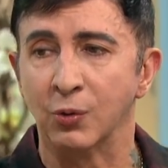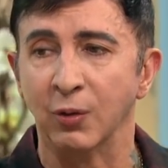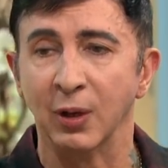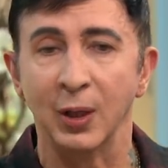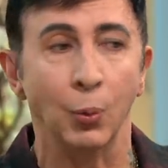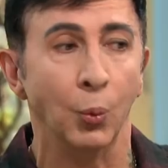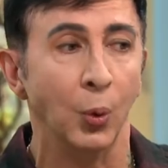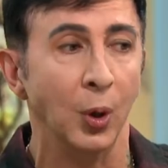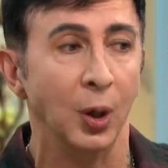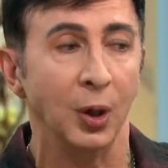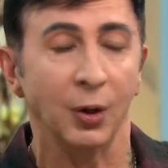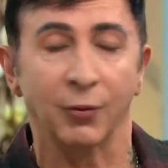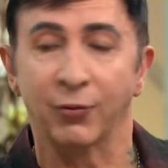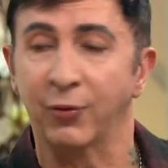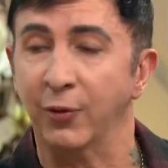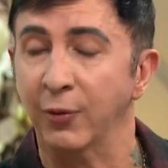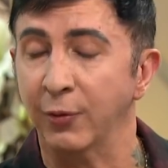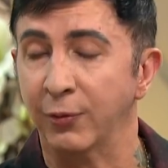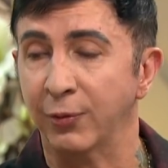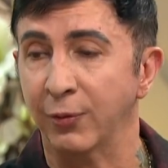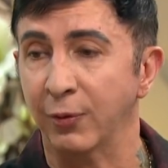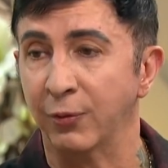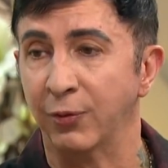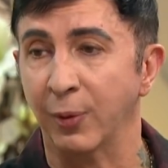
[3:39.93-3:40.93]
really work
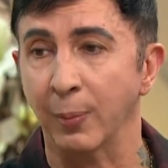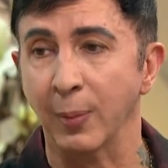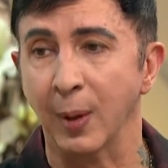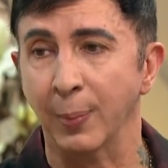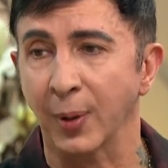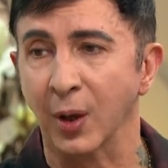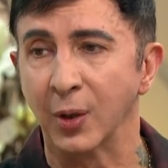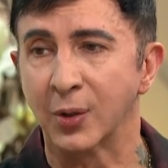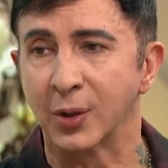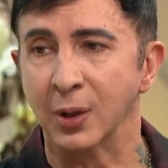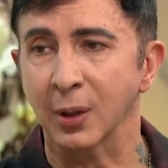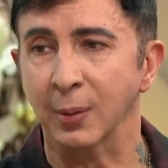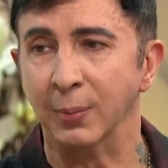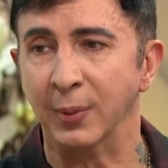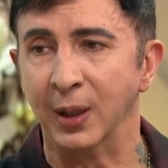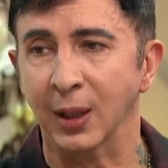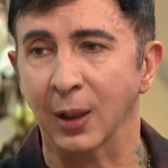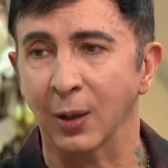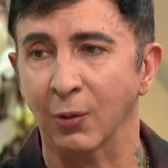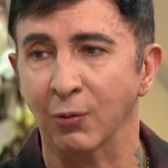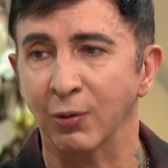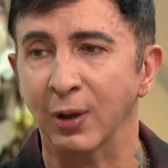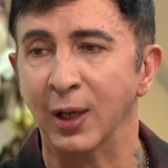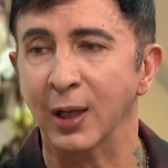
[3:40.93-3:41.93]
from the bottom, you
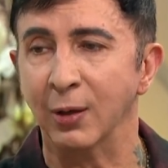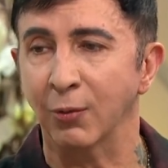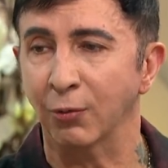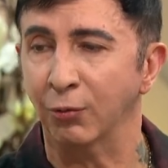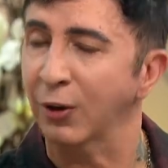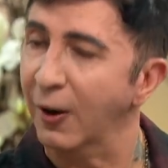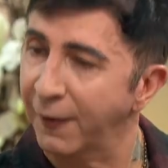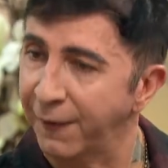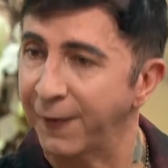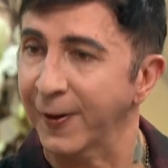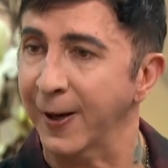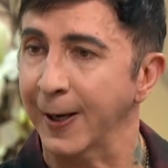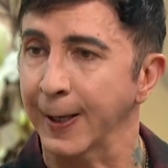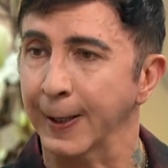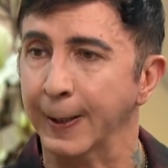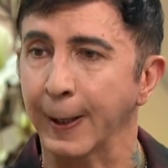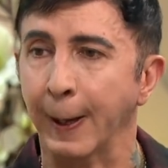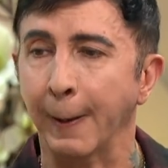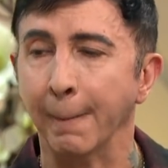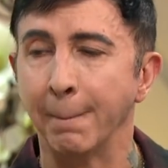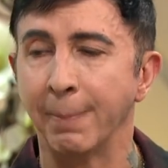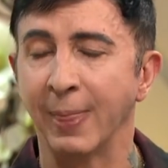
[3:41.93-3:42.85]
know, really rough it.